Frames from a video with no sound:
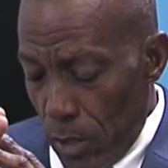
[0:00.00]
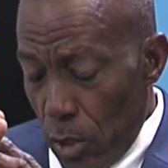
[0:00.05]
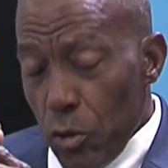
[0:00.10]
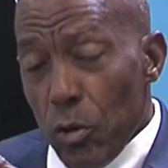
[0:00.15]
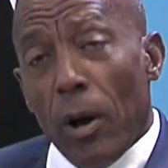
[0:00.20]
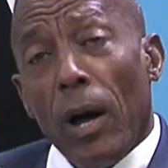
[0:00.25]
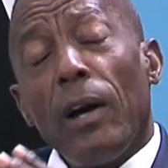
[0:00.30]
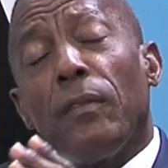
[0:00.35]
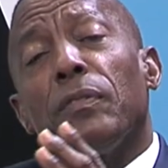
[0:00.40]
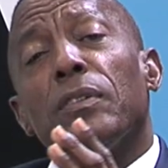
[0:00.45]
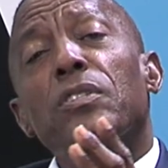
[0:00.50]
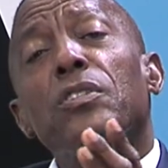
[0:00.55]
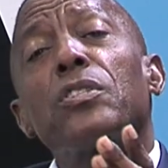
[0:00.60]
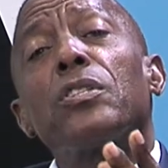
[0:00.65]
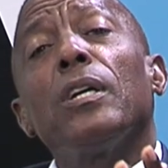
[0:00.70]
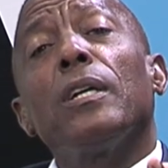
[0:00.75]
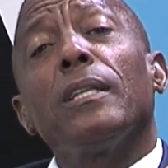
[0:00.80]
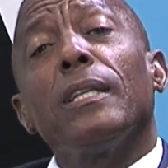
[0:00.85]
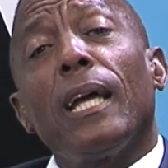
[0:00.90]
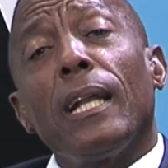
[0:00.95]
you have a
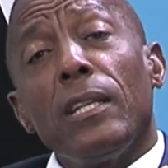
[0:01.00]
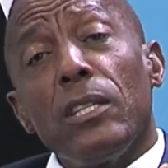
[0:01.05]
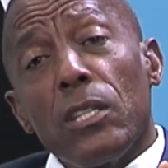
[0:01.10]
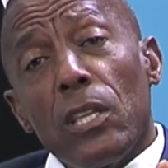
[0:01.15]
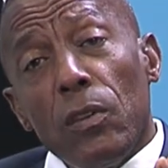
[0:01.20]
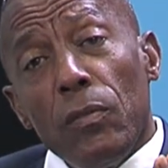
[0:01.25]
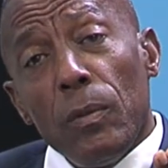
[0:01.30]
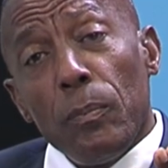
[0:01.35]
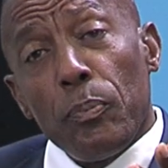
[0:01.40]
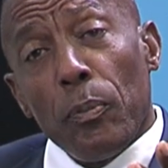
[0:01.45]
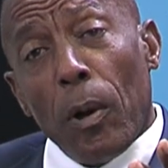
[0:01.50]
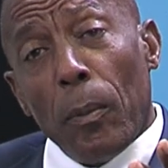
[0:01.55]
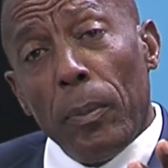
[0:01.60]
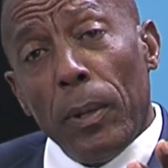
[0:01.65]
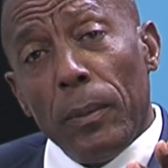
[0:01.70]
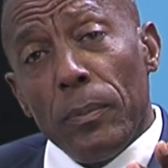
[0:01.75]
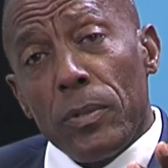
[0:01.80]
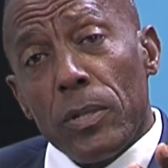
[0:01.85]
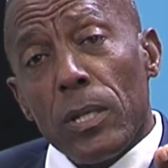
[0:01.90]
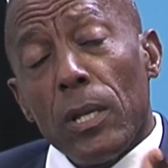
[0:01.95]
son that is giving
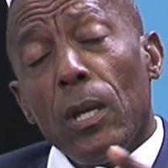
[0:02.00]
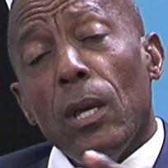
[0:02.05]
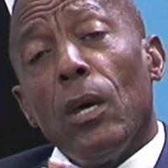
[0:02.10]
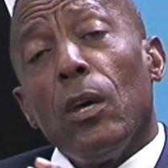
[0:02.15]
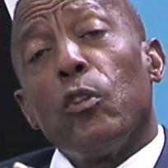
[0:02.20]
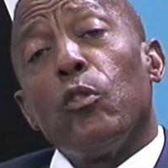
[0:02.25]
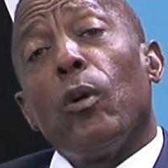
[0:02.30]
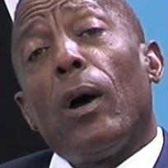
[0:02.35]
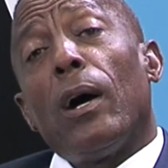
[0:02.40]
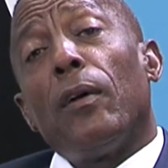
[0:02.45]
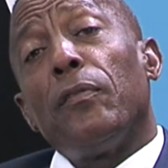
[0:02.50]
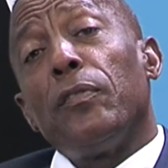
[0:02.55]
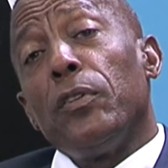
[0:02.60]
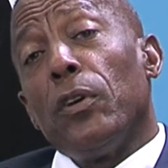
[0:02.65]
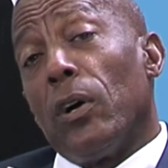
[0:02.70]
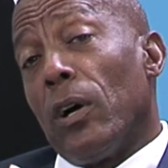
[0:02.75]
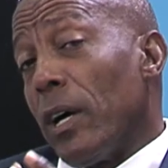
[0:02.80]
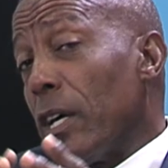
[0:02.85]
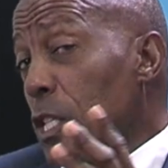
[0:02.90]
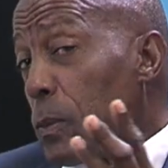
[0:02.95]
problems. You have
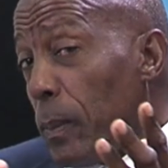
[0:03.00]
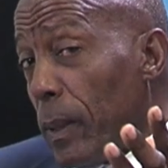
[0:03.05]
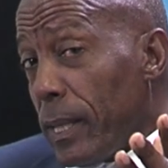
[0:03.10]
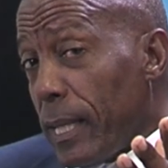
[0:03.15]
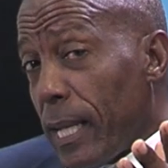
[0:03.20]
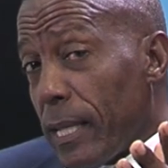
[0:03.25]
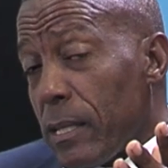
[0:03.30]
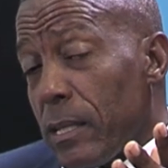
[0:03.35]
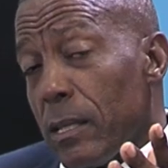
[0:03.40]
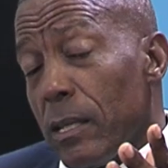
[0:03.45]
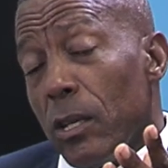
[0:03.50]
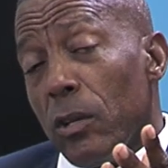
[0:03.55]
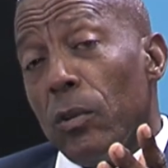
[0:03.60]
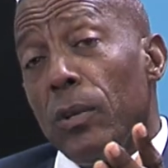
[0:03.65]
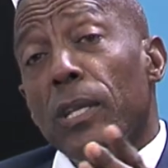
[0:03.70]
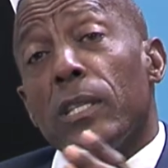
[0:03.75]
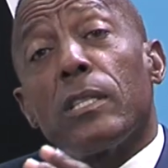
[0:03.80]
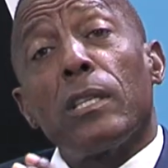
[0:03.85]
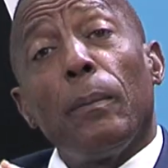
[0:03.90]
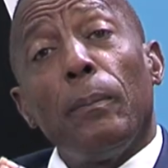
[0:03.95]
your husband that's, you
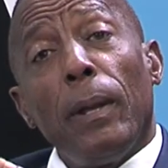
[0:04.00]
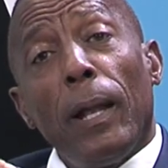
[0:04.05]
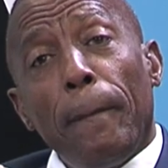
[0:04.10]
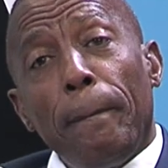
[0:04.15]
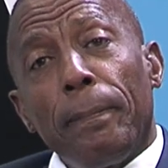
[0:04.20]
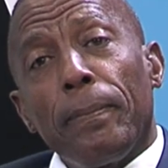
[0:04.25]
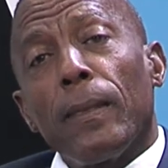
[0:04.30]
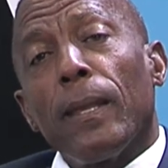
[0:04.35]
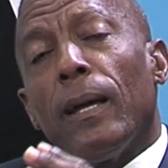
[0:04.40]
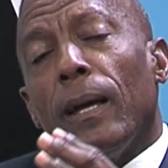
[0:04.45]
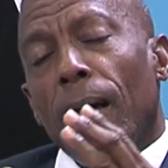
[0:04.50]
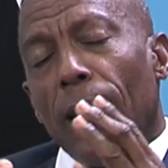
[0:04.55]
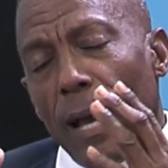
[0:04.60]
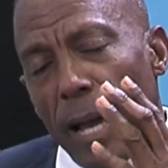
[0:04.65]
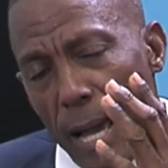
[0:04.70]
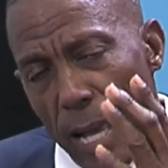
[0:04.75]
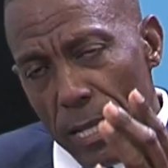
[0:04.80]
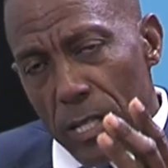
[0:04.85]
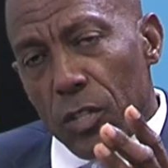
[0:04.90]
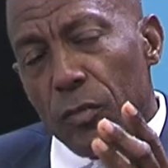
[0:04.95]
need some help.
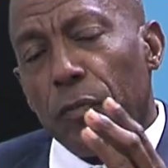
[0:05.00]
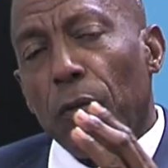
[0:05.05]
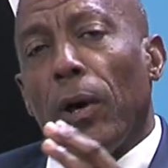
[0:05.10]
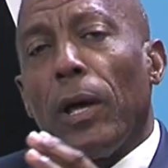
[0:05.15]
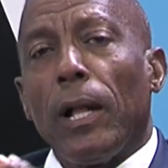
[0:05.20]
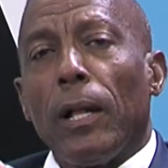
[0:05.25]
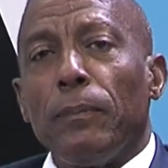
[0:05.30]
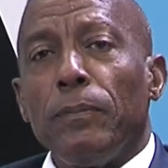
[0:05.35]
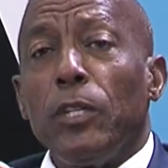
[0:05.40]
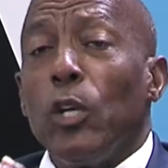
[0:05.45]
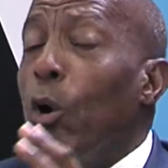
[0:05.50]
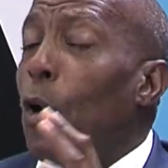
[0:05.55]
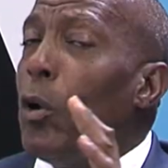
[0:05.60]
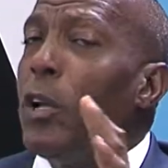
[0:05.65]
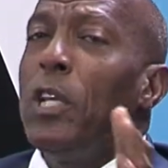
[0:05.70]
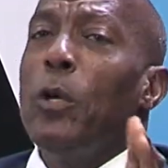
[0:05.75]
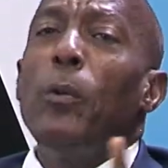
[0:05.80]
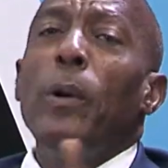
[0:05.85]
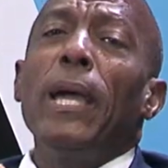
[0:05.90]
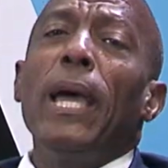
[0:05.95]
Ask for help. The
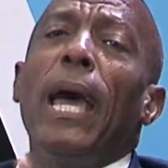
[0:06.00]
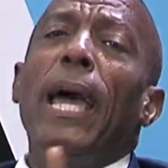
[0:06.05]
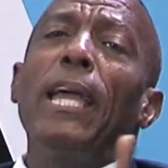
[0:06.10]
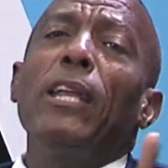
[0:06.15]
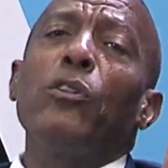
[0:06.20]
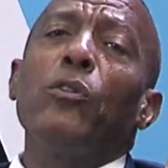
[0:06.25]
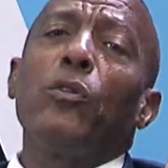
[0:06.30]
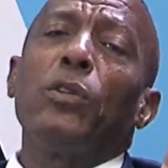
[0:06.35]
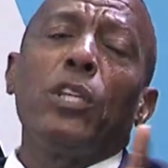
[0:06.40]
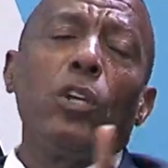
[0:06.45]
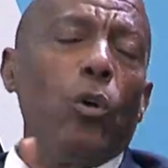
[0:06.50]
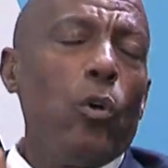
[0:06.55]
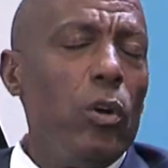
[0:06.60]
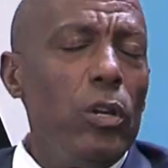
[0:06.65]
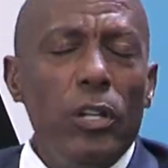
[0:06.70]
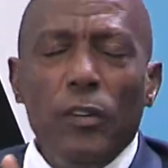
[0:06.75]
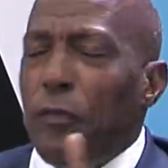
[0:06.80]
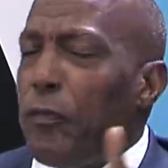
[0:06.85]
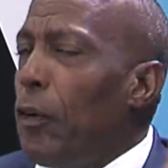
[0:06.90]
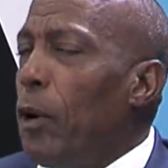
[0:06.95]
only way I know, the
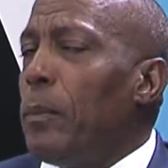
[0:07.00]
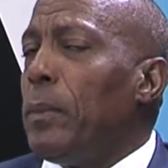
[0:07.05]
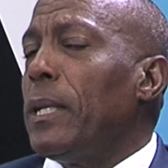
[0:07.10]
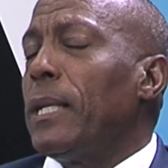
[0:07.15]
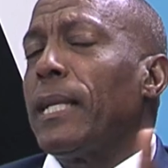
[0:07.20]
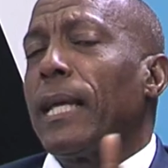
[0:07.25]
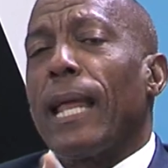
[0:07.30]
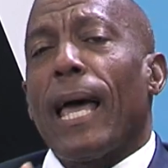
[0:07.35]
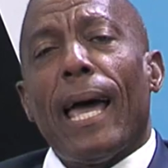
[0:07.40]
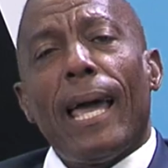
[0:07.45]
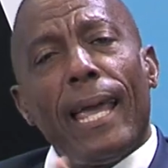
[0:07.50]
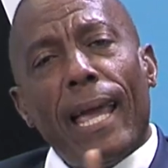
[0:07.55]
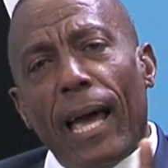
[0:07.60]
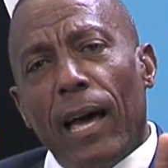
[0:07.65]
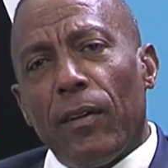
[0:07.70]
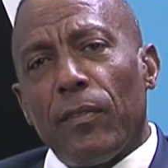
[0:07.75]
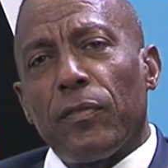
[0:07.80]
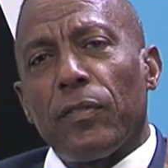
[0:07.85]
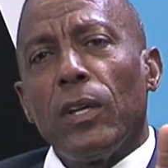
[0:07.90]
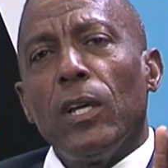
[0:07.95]
only formula that I
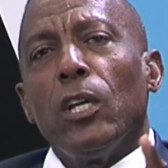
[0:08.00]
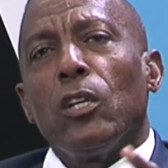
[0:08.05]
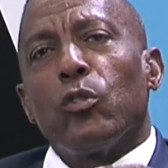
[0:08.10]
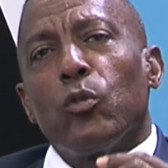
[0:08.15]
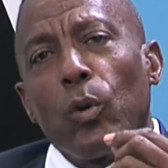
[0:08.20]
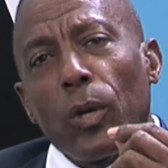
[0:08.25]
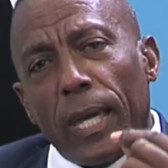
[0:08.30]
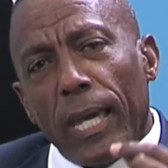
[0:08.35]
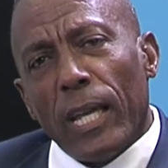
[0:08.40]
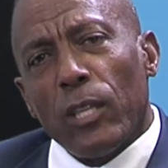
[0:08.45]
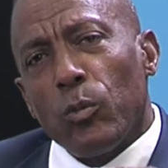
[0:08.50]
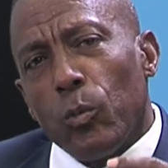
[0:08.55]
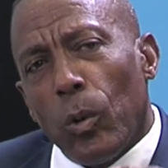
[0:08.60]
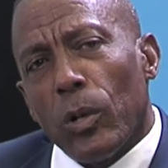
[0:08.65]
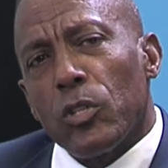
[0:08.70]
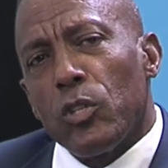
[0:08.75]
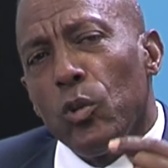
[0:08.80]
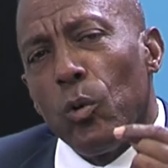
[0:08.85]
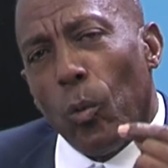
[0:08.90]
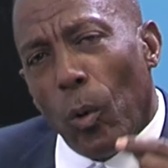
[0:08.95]
have to get
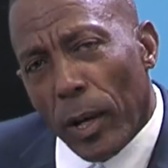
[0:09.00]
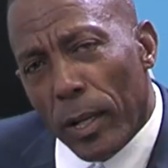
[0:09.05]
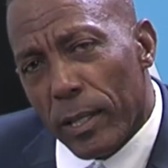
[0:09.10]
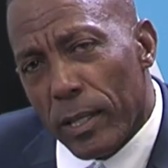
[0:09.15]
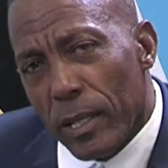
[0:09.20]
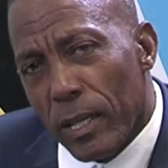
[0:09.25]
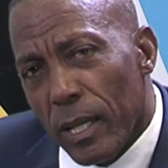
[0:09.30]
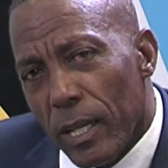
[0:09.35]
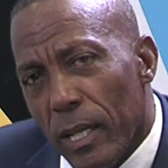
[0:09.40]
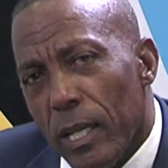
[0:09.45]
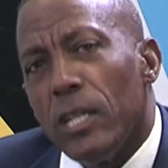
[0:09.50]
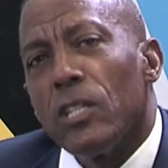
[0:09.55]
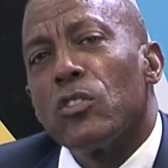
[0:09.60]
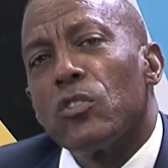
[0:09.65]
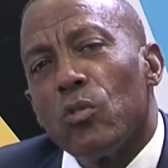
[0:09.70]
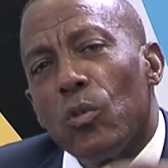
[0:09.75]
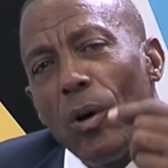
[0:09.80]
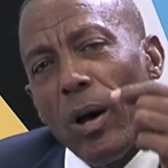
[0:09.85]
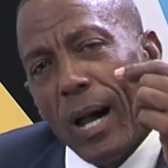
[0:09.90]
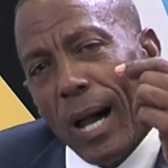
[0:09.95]
what you want
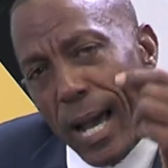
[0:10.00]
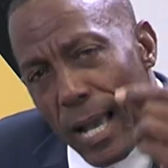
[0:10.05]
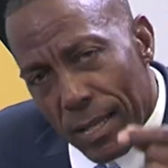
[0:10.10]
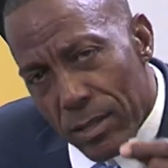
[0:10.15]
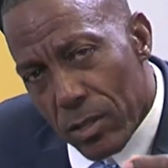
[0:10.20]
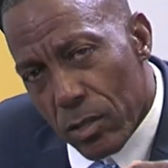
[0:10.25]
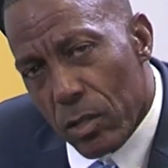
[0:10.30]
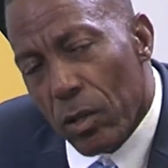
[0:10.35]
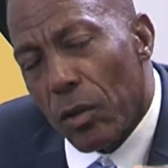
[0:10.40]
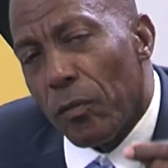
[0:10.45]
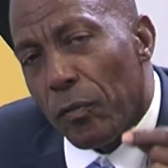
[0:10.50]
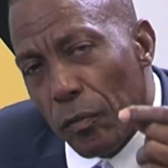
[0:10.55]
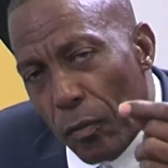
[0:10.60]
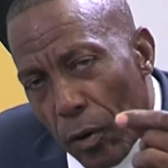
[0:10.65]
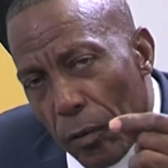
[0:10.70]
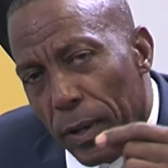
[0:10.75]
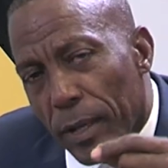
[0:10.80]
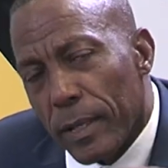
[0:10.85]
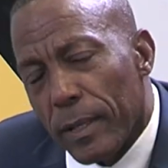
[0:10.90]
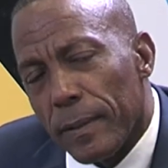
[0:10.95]
is to ask
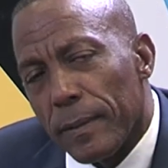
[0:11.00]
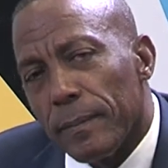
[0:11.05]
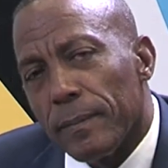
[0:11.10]
for it.